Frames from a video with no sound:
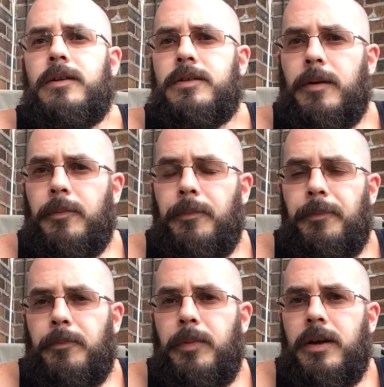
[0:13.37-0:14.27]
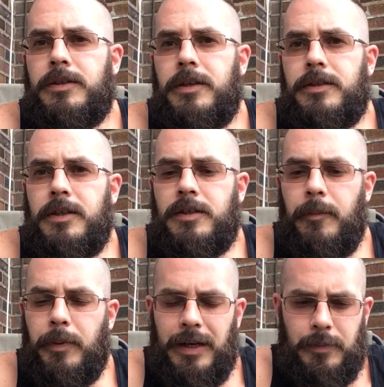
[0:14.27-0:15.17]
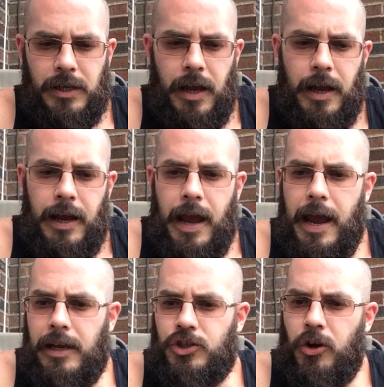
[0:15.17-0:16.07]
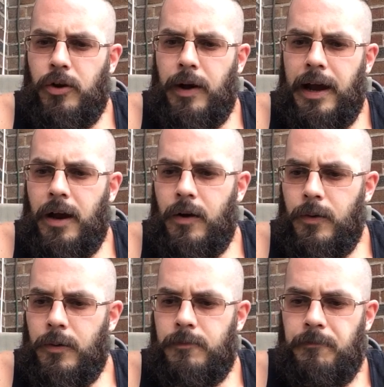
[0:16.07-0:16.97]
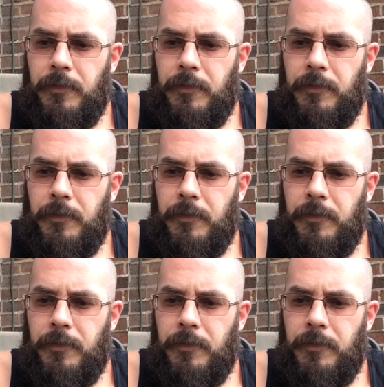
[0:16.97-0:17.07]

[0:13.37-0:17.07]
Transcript: some Peterson system pipes and show you how